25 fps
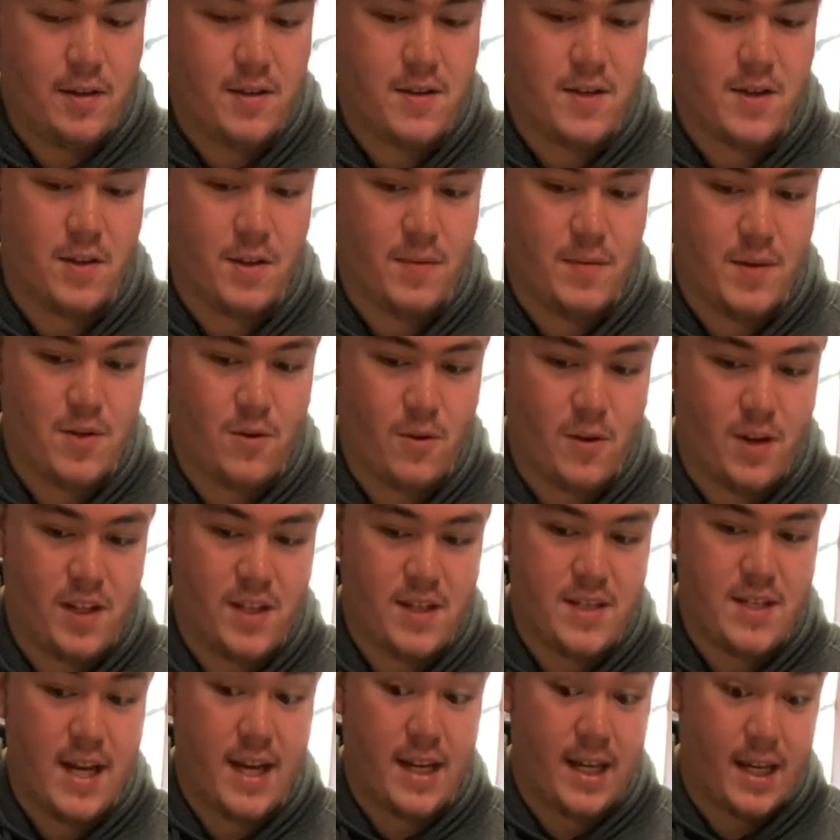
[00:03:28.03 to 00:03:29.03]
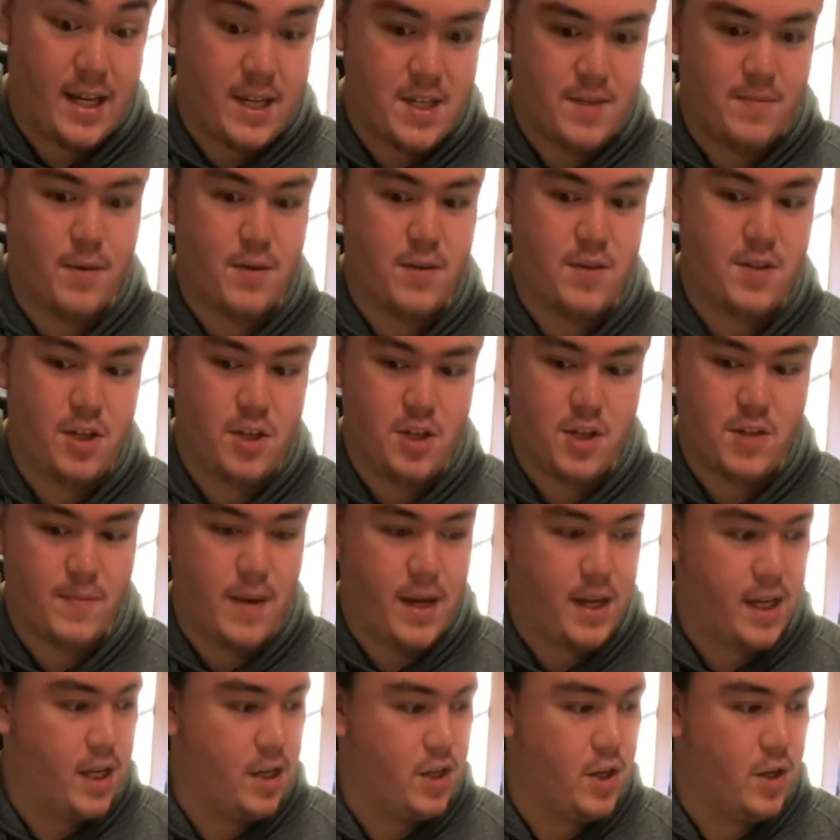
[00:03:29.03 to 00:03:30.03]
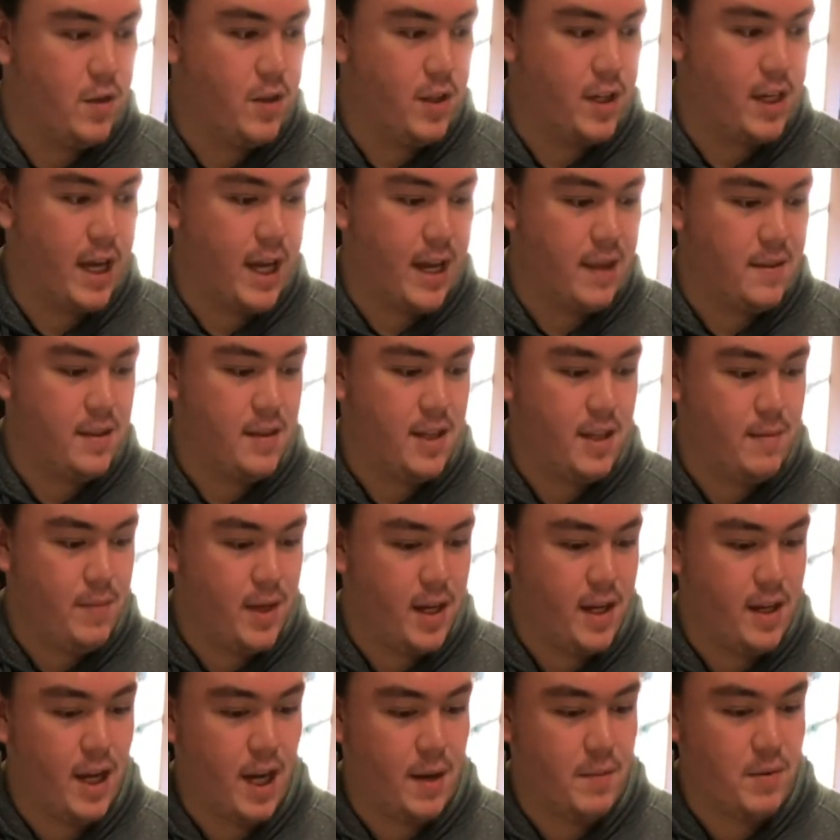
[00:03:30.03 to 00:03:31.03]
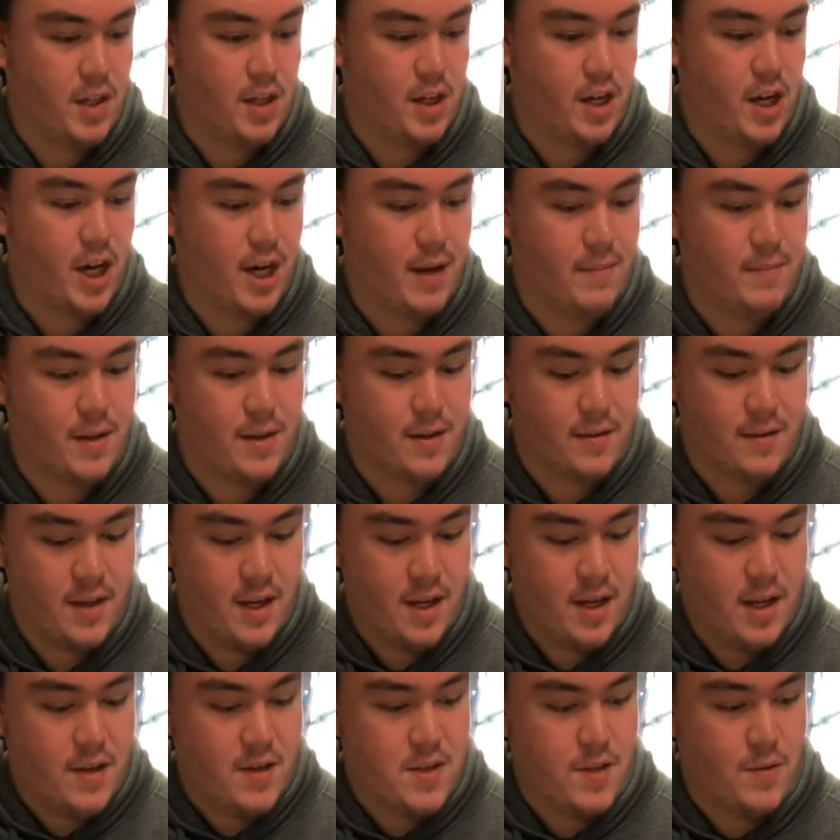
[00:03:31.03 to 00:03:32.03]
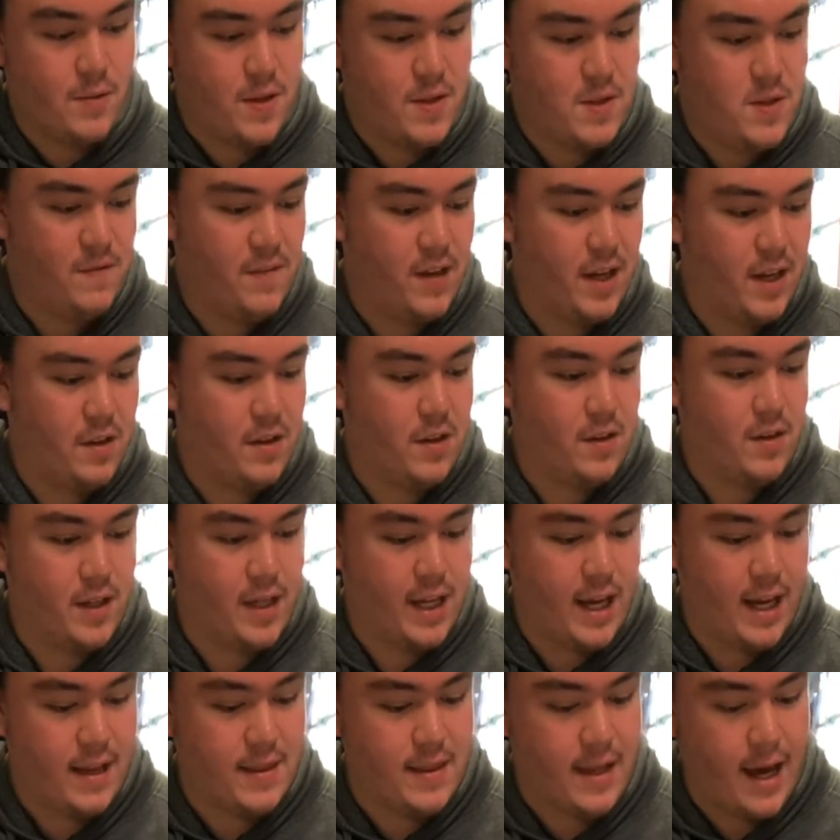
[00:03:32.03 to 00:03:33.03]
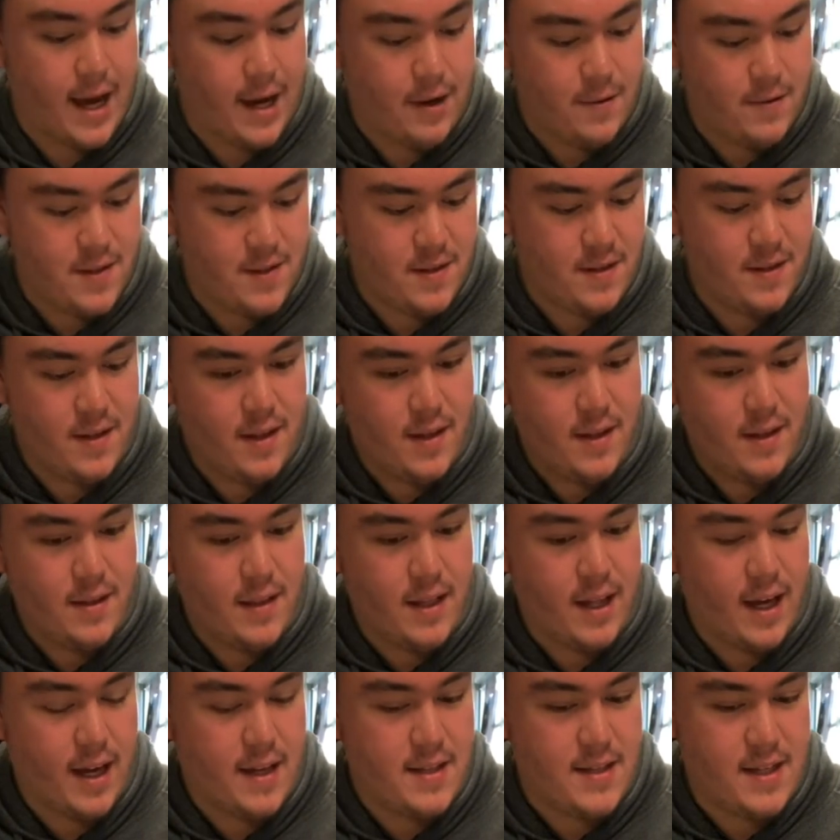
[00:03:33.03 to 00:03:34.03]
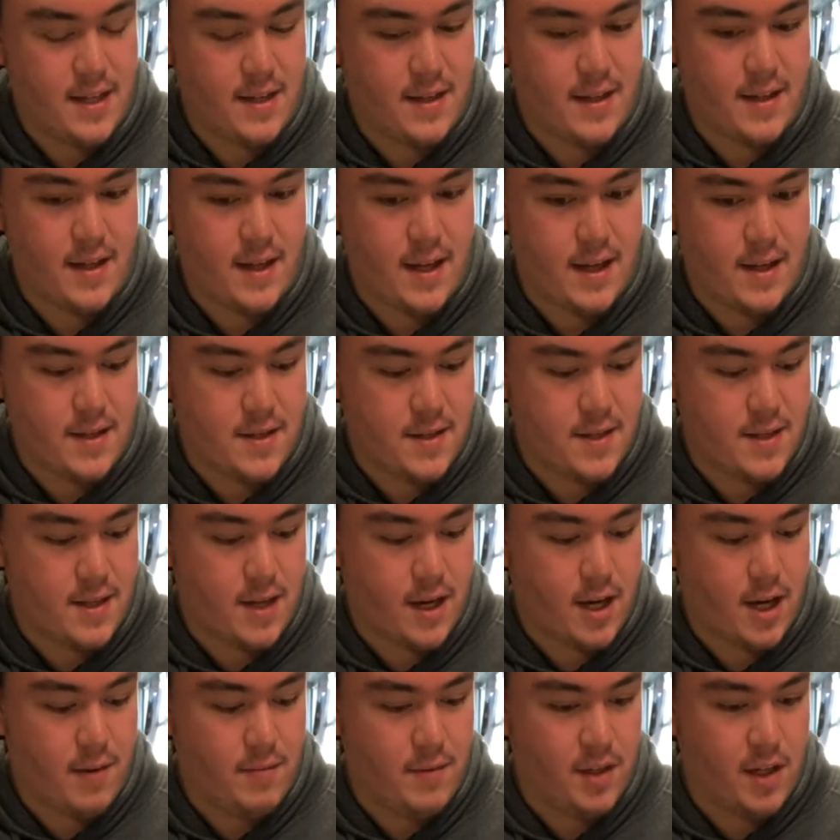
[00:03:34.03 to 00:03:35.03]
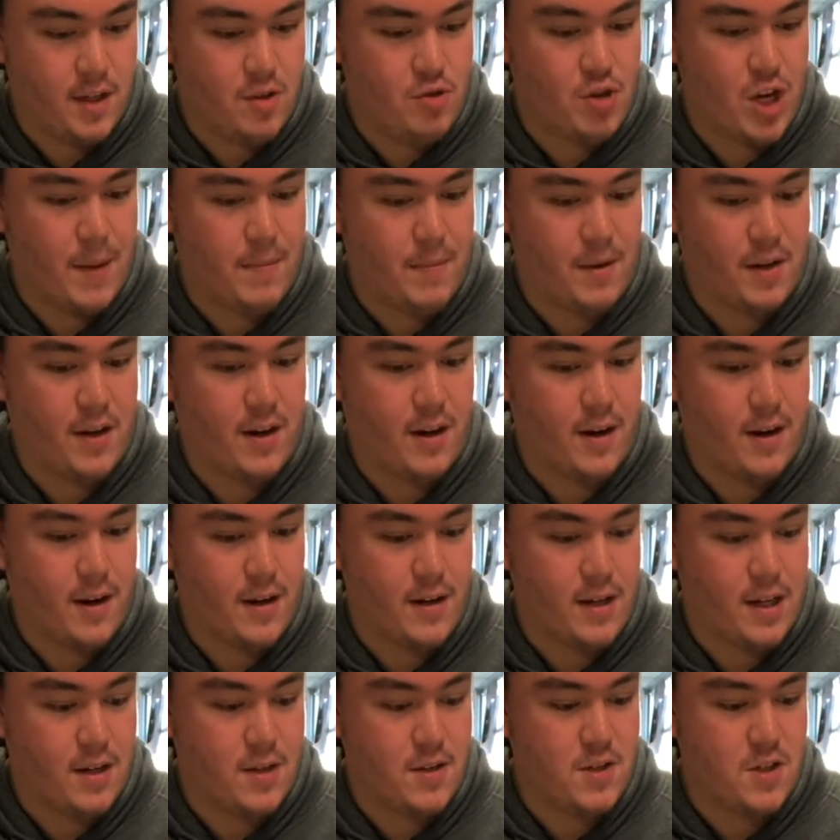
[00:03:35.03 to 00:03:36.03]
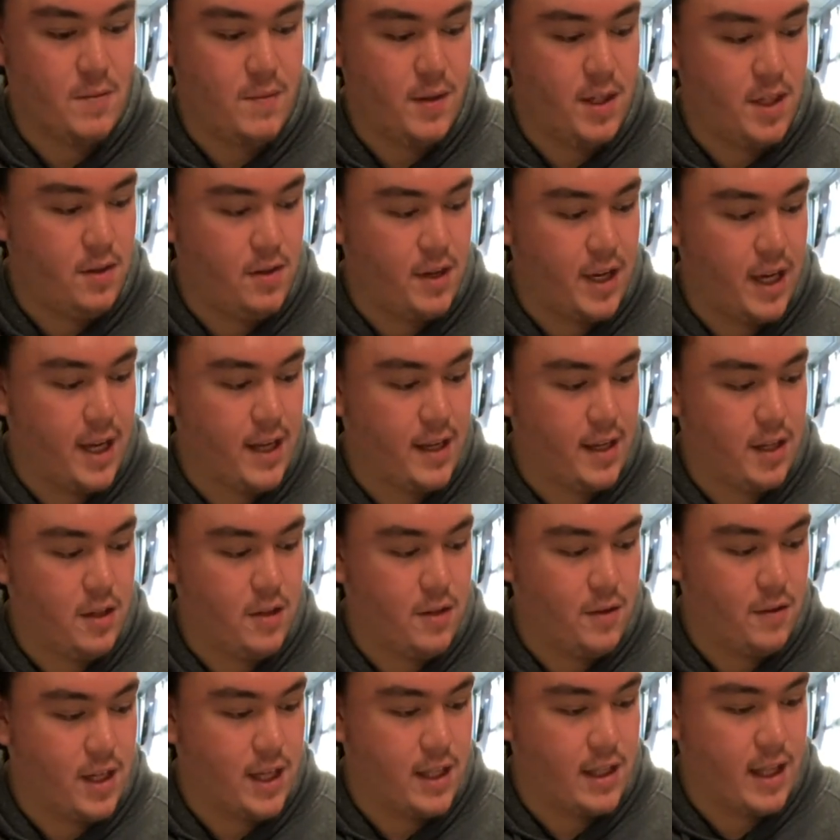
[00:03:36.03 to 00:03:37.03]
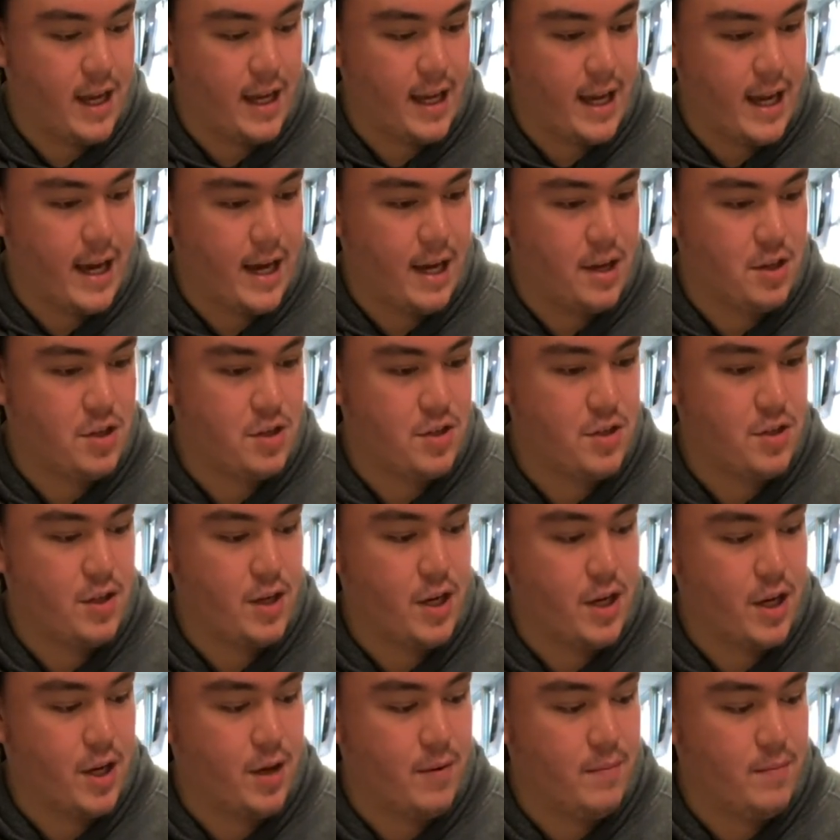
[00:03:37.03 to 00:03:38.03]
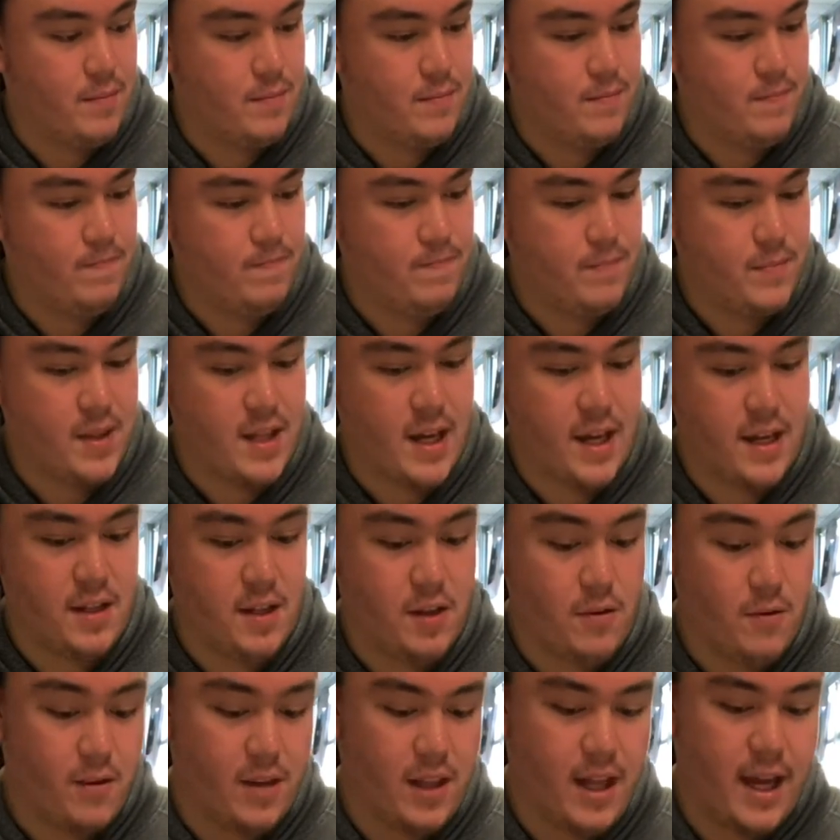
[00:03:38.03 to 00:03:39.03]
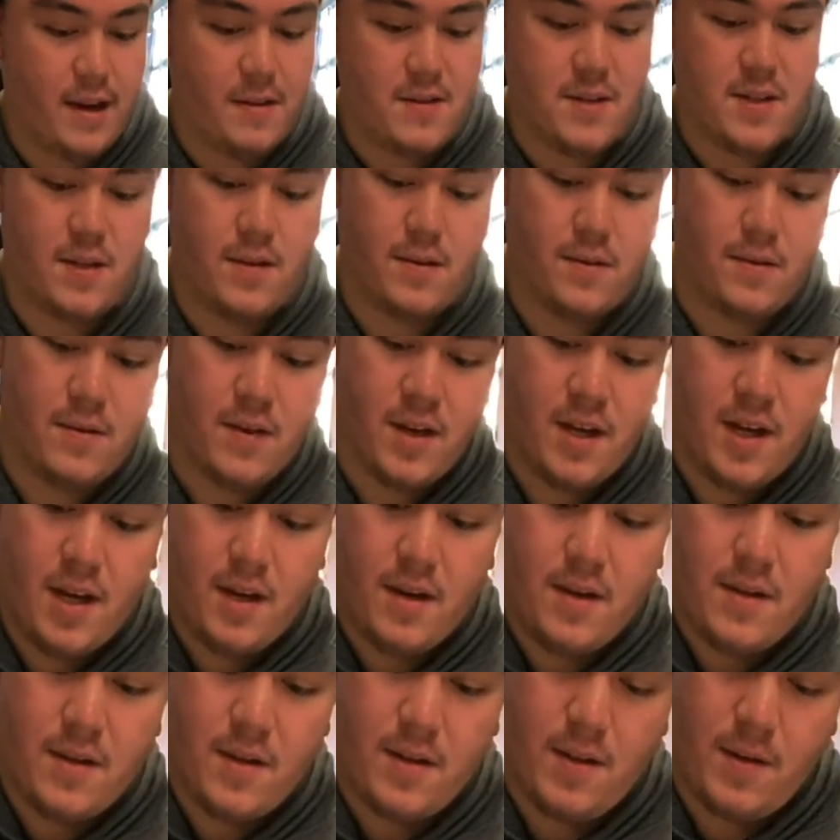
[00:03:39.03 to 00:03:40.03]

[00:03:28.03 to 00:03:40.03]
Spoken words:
So the majority of the deck is mostly just making coelacanth and then being able to combo. So once you've got coelacanth out, the idea is you can drop a card, and assuming you don't get like ashed, then you're allowed to. You